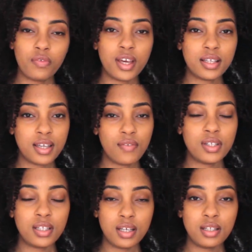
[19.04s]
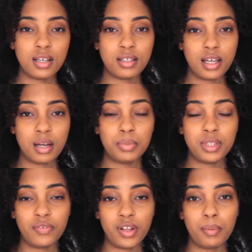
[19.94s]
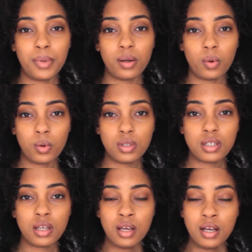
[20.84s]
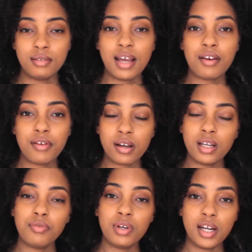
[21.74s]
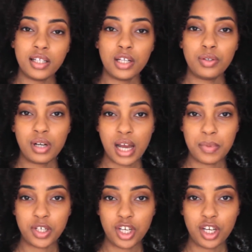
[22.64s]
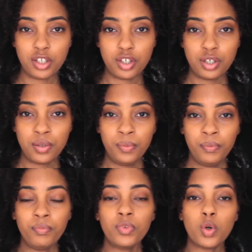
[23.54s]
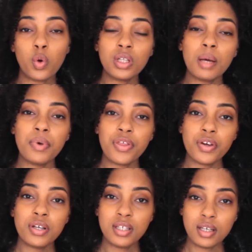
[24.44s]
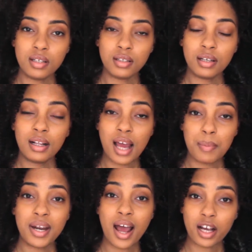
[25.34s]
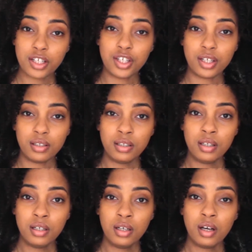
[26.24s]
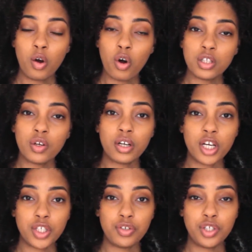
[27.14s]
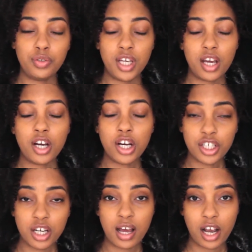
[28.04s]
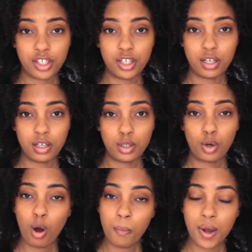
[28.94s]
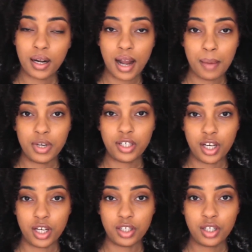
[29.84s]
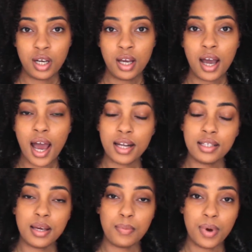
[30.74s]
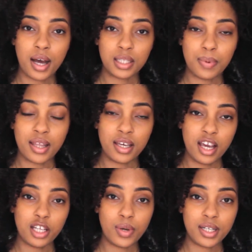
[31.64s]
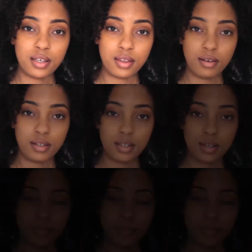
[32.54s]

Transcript: their 17 Sustainable Development Goals directly related to climate change. Goal number 13, Climate Action, calls on countries to take urgent action to combat climate change and its impact by the year 2030.